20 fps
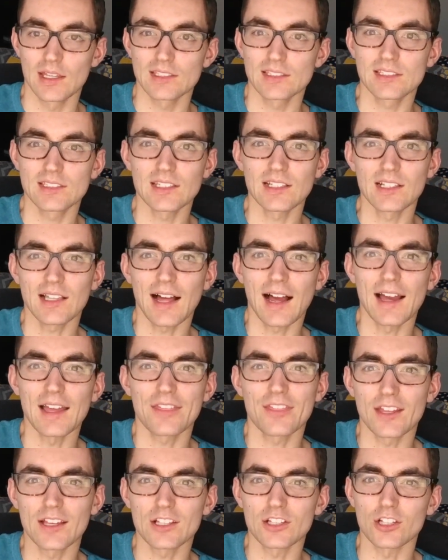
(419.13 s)
still,
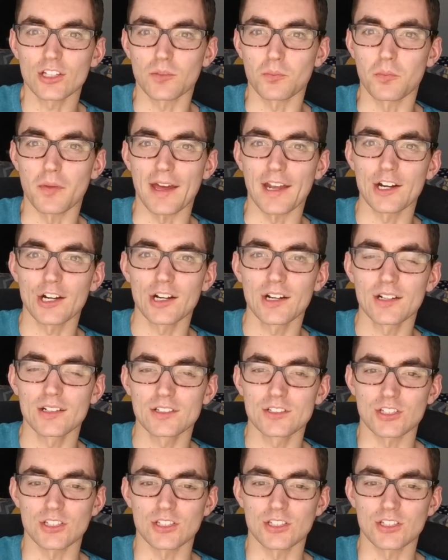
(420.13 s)
I think, looked better.